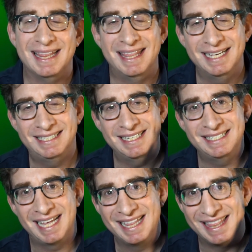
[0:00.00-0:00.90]
This
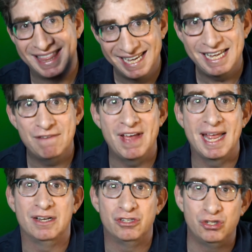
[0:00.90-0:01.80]
is the
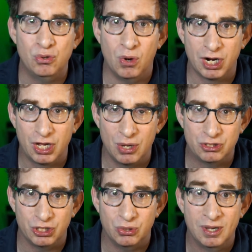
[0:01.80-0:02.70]
event you want to go
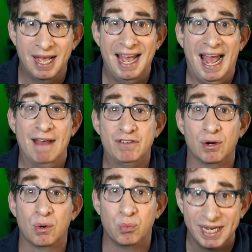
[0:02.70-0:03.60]
to
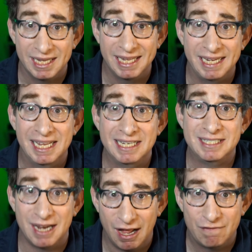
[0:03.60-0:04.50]
after a really
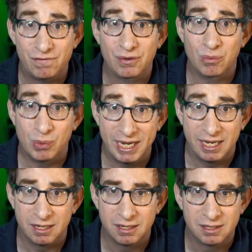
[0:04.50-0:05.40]
tough
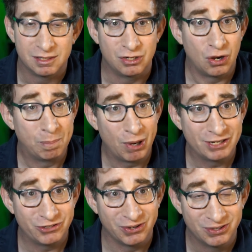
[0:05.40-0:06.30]
week. No
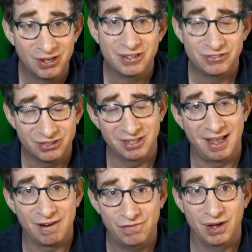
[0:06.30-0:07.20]
pressure, just a
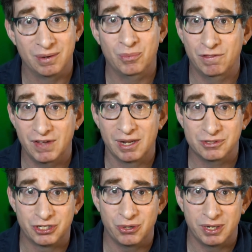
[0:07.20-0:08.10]
lot of fun with fellow
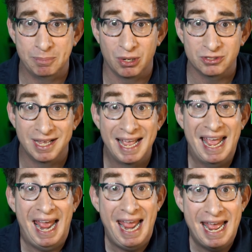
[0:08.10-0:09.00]
security pros,
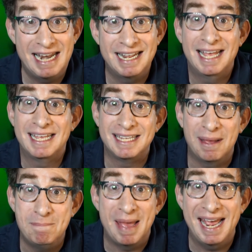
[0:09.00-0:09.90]
and
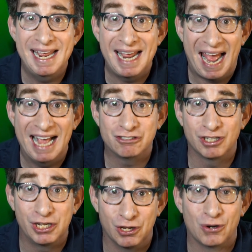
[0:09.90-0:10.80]
you may
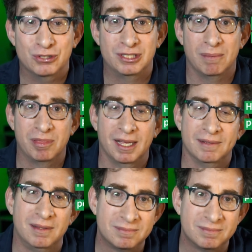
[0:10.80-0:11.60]
actually learn something.